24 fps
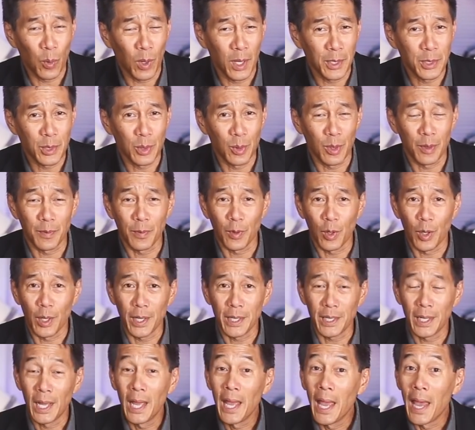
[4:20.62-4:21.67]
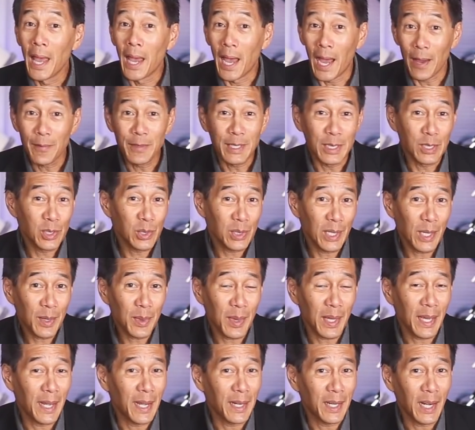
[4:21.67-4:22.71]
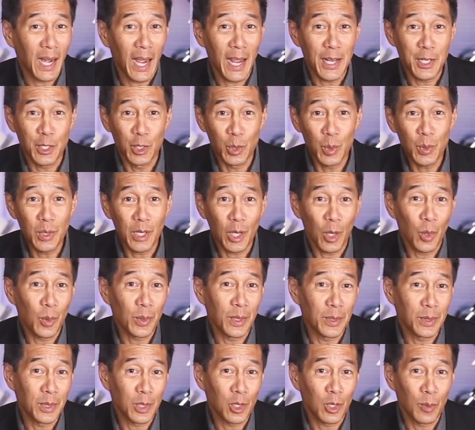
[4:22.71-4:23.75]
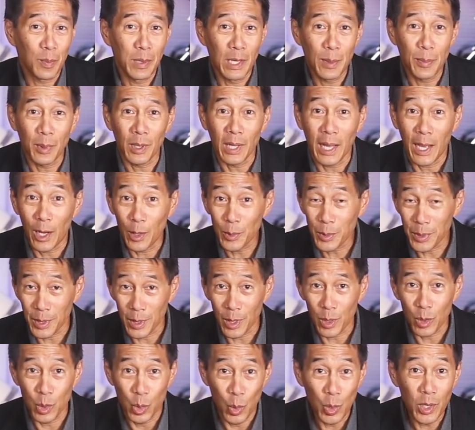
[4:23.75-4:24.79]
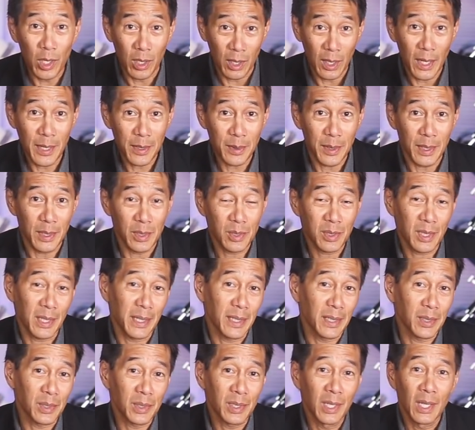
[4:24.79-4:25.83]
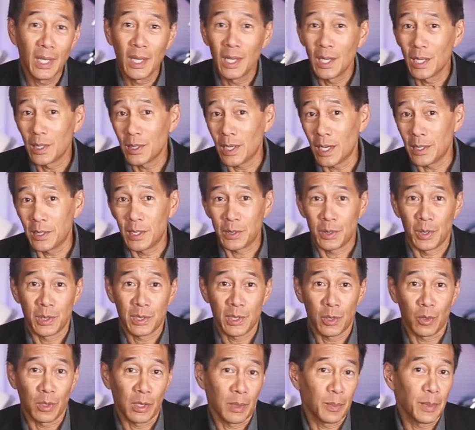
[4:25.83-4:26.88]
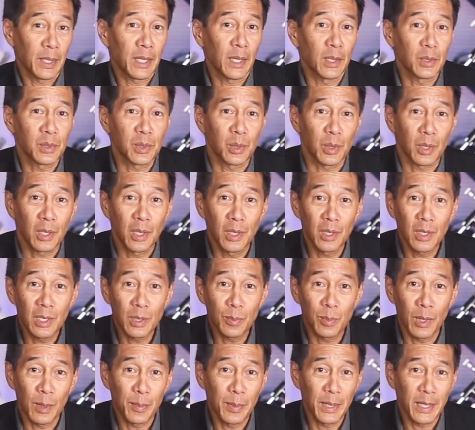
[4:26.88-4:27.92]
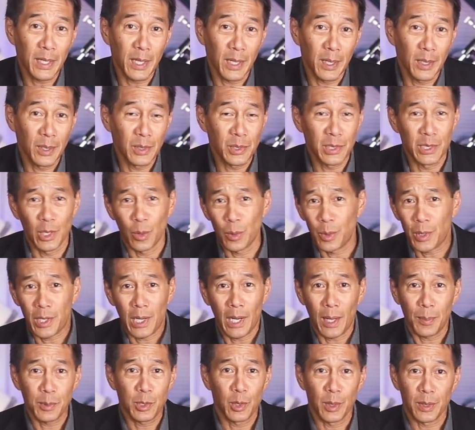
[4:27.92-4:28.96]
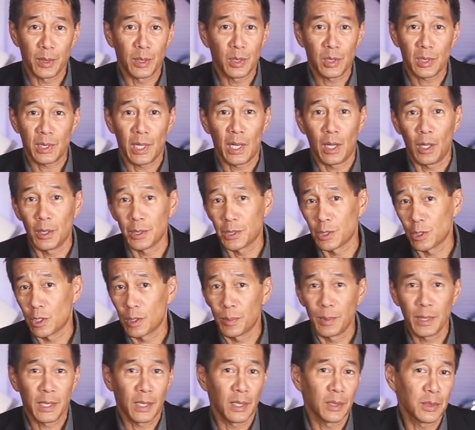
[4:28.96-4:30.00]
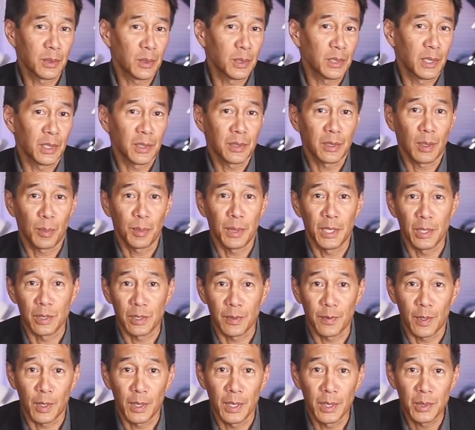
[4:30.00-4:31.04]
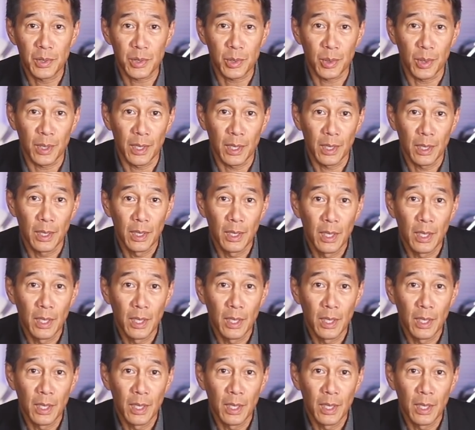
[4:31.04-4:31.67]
want to avoid. Having said that, I do know that there are people out there who collect these things, not necessarily because they're good, but because, you know, they're capturing nostalgia or because they're just a piece of our history.